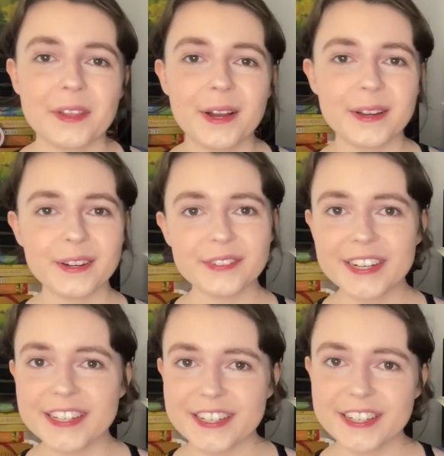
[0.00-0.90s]
I'm gonna
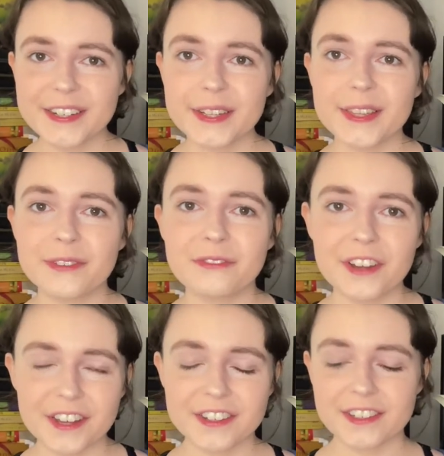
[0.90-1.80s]
read to you the
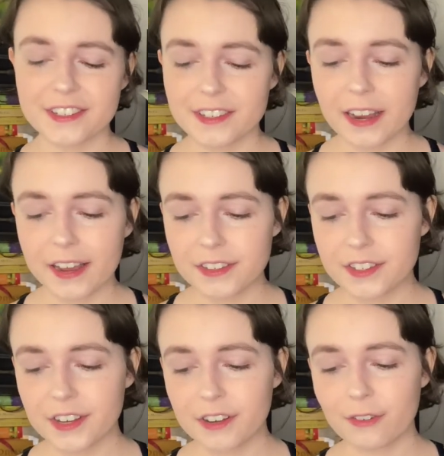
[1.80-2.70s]
first
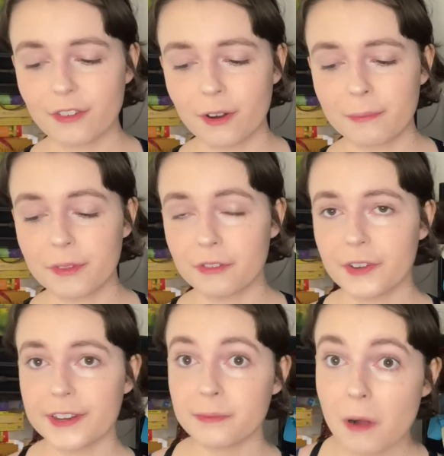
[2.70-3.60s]
stanza from the
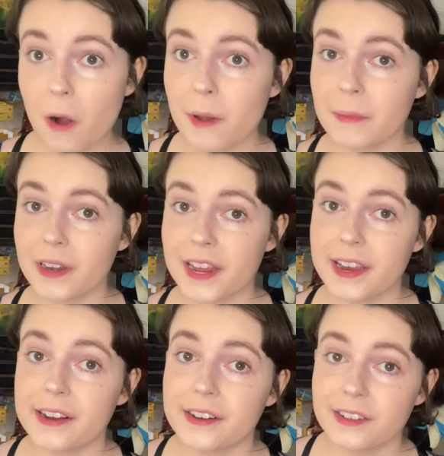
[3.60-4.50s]
first poem in
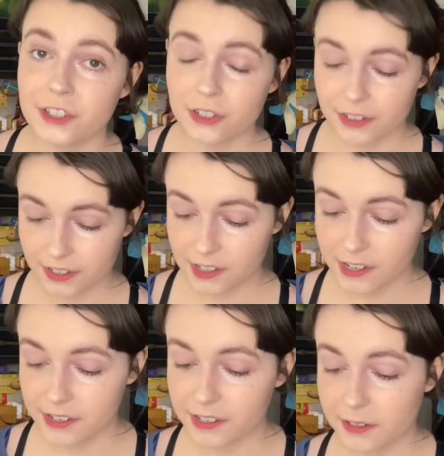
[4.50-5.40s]
here,
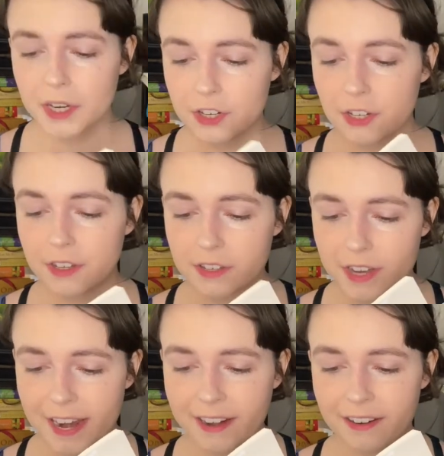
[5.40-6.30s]
Tiresias. Picture the
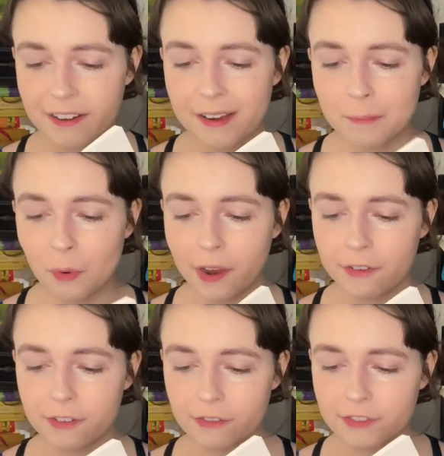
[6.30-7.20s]
scene, a boy
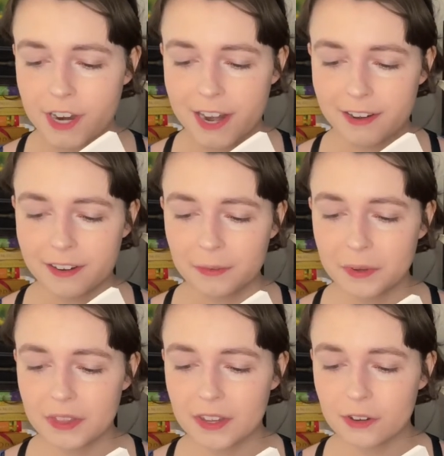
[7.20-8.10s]
of 15,
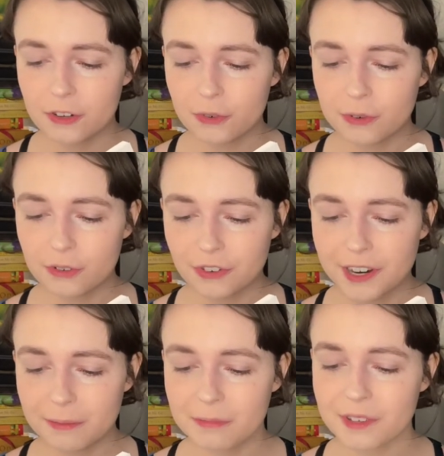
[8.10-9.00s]
with the usual
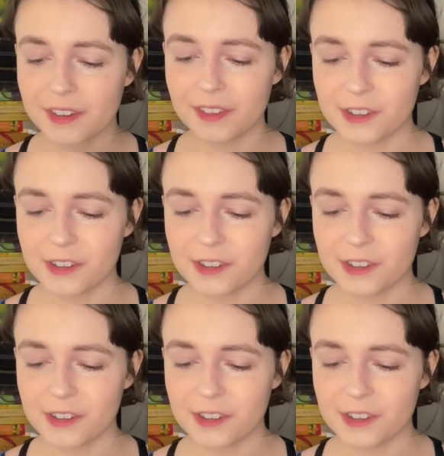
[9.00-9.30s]
dreams and the